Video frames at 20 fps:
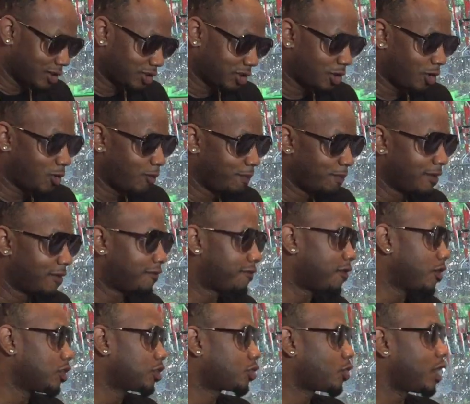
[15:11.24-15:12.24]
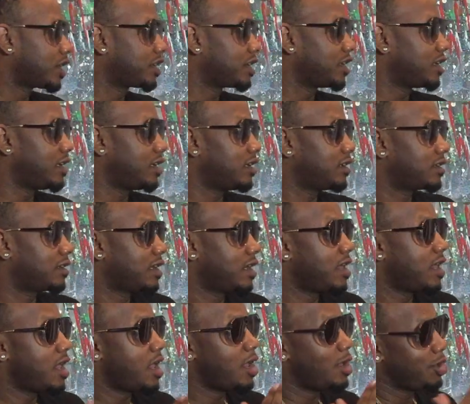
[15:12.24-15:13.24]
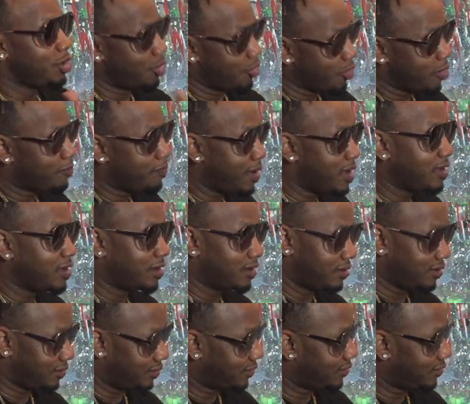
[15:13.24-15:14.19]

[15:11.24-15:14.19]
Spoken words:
So first question is, in your opinion,